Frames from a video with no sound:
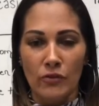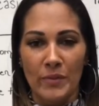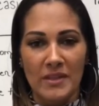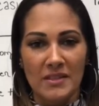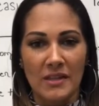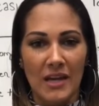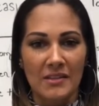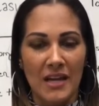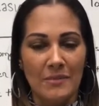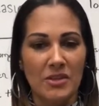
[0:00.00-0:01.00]
Because a lot of
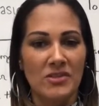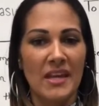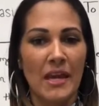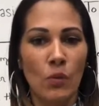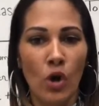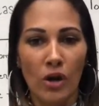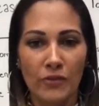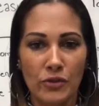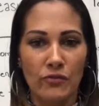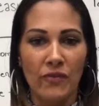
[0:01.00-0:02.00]
times they'll say, hey, we'll offer
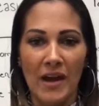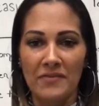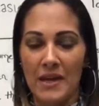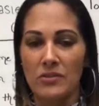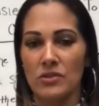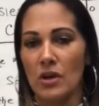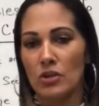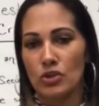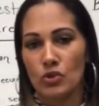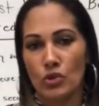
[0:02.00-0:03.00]
you
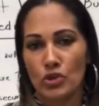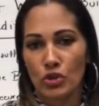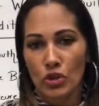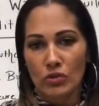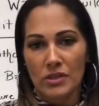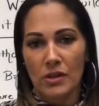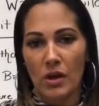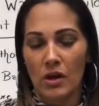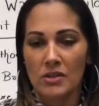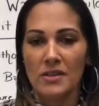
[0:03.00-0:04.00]
$5,000 towards your closing
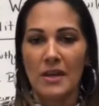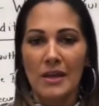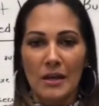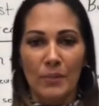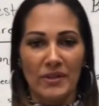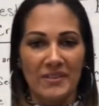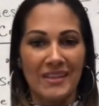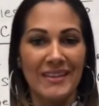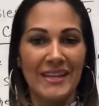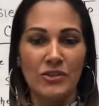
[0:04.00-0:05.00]
costs, but the
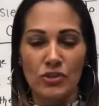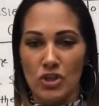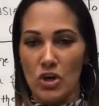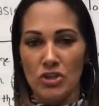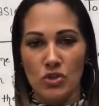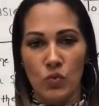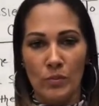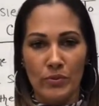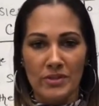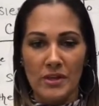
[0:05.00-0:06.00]
lender charges
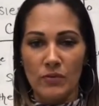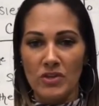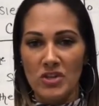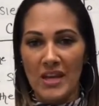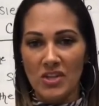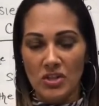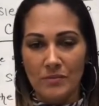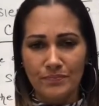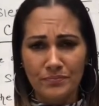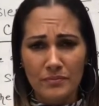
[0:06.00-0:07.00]
1% origination.
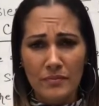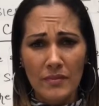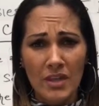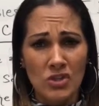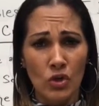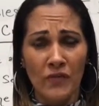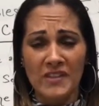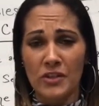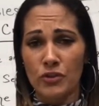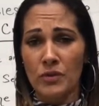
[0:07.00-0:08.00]
So if it's
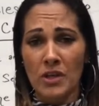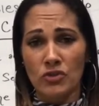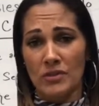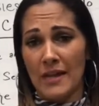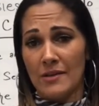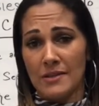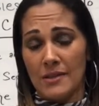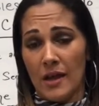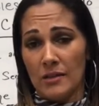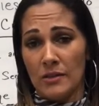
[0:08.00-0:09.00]
a
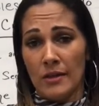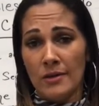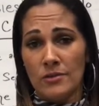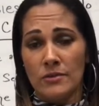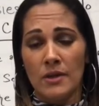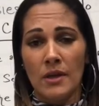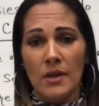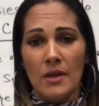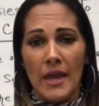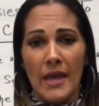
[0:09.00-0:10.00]
$300,000 loan
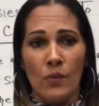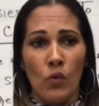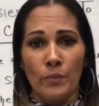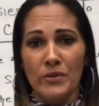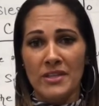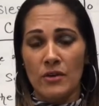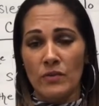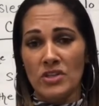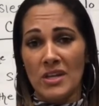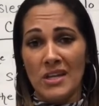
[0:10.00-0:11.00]
and 1%
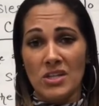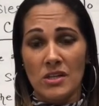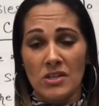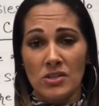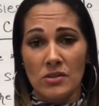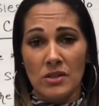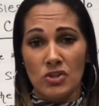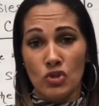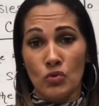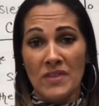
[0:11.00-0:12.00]
origination is
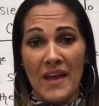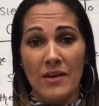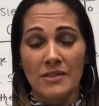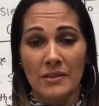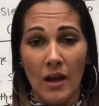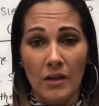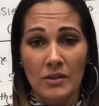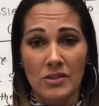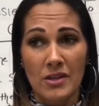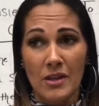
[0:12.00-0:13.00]

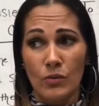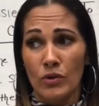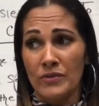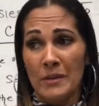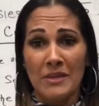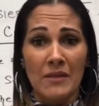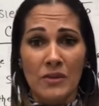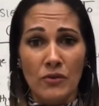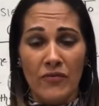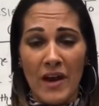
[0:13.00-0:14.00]
$3,000, well, them giving
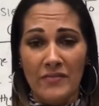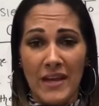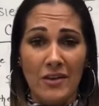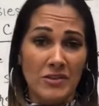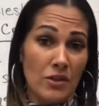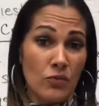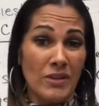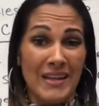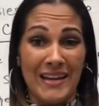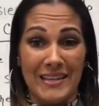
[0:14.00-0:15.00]
you $5,000, they're really
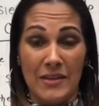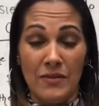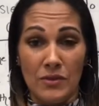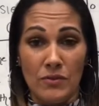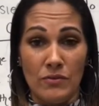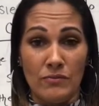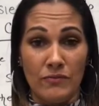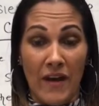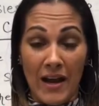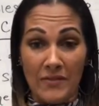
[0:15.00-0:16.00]
not giving you
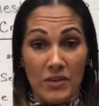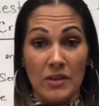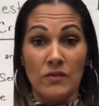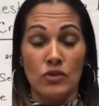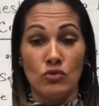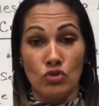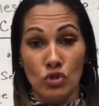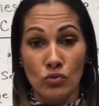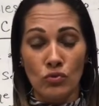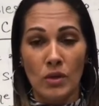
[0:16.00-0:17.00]
$5,000, they're giving you
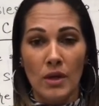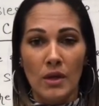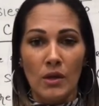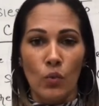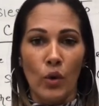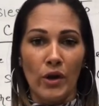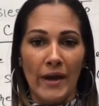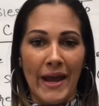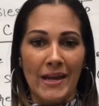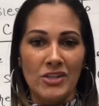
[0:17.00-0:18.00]
$2,000.
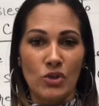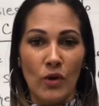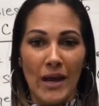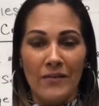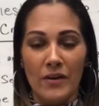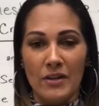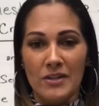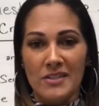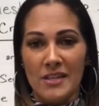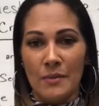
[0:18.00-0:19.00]
Whereas you'll have
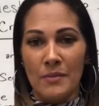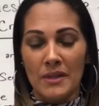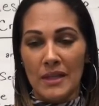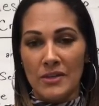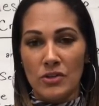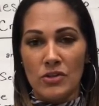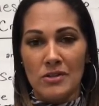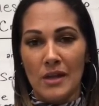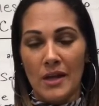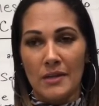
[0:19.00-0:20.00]
some lenders
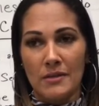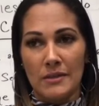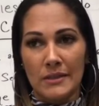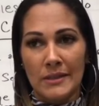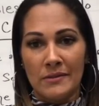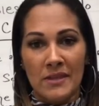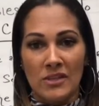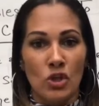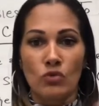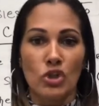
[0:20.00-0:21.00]
that
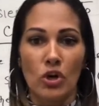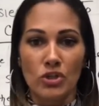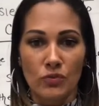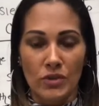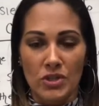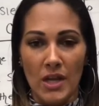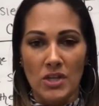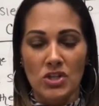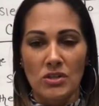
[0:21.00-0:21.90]
don't charge origination.